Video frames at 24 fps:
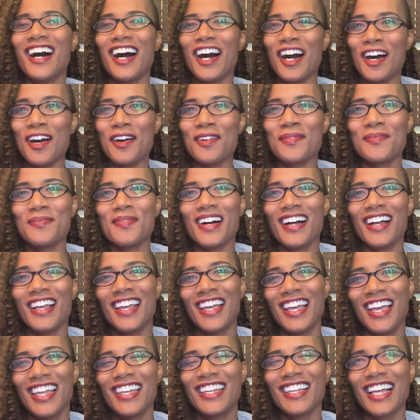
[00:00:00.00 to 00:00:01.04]
And
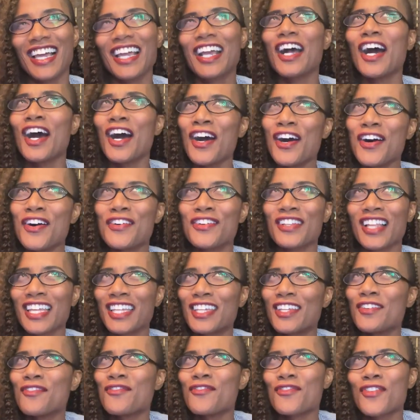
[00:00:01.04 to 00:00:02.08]
like, oh, like
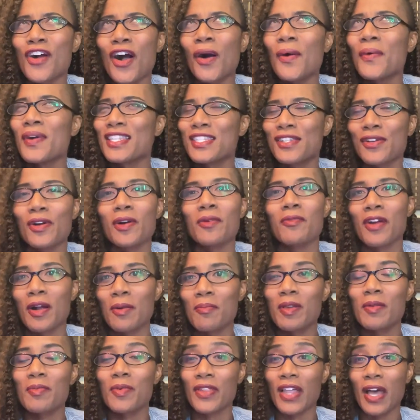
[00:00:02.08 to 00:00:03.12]
you've always grown
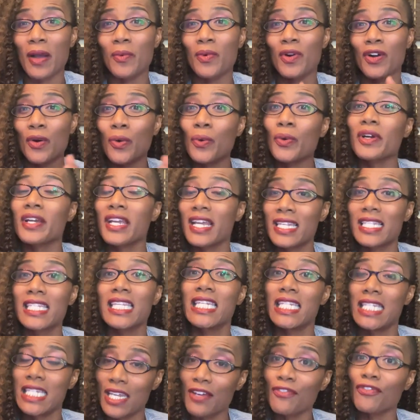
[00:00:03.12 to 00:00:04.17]
around people that were
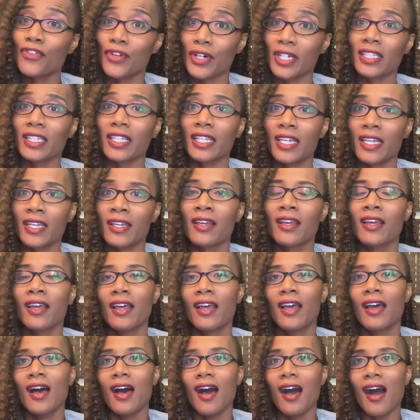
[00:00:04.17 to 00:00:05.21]
oriented differently,
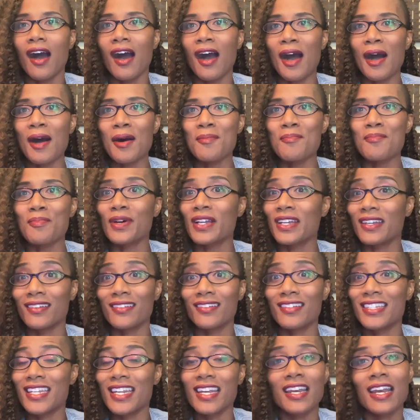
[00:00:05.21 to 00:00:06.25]
but
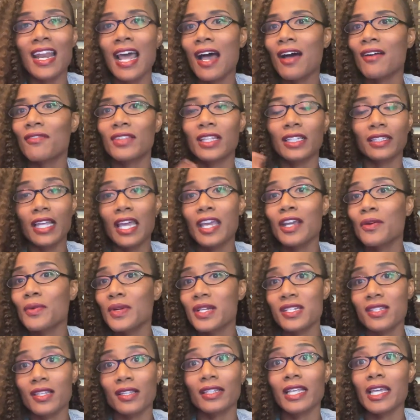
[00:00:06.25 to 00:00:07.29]
didn't have the
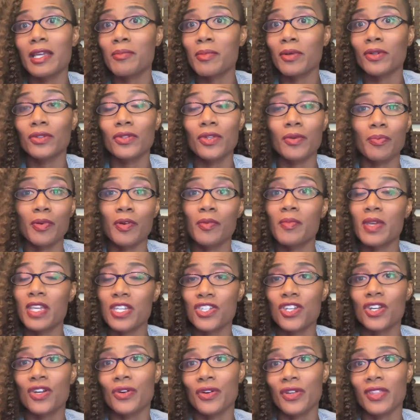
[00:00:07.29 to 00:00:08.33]
language, the label, the
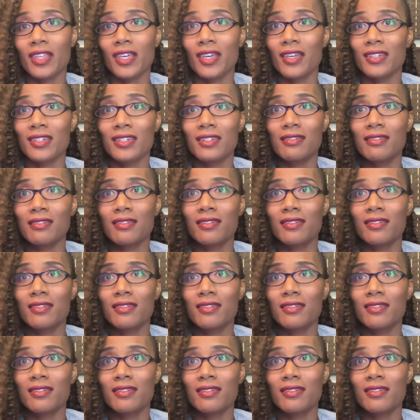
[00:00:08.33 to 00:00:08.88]
permission, or the